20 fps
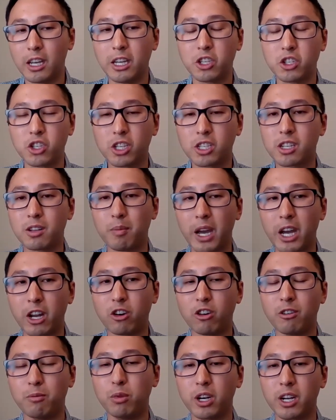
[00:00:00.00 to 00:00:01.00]
It's just a
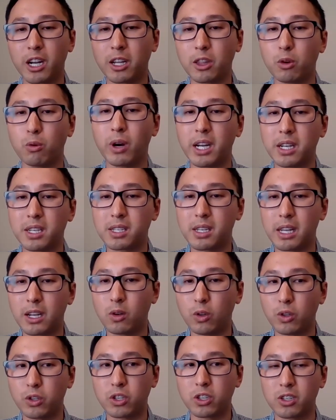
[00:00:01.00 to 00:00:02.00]
matter of bringing the right
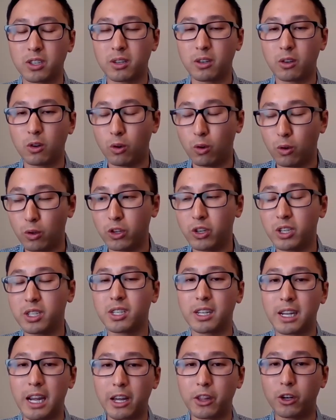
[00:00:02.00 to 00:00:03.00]

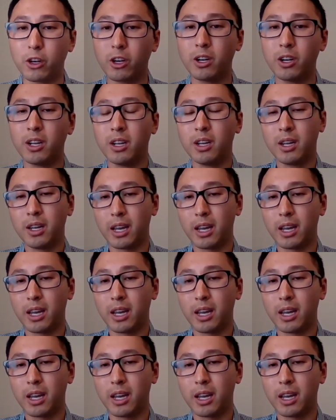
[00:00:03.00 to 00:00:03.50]
stakeholders together